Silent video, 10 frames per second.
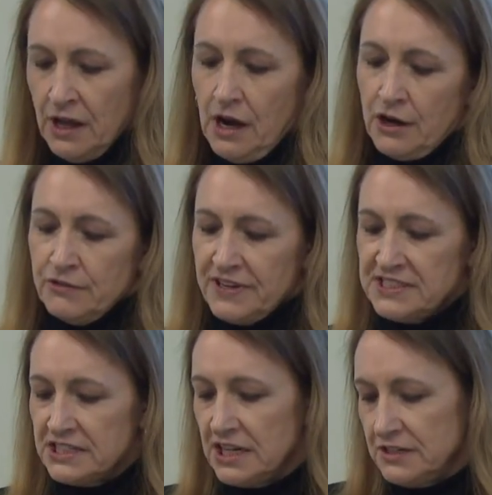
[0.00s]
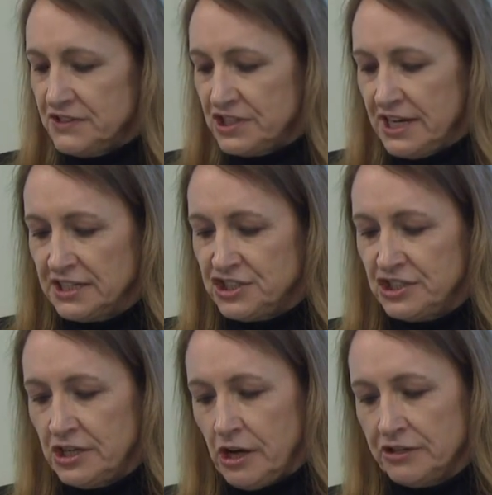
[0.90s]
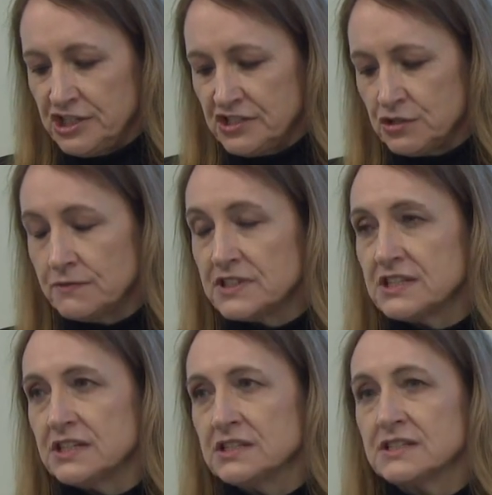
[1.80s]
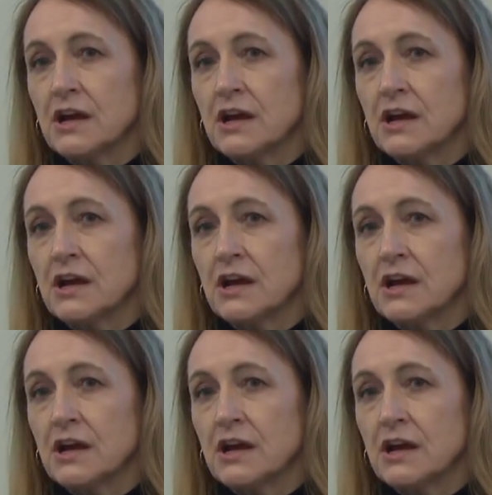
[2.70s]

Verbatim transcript: Our investigative genetic genealogy services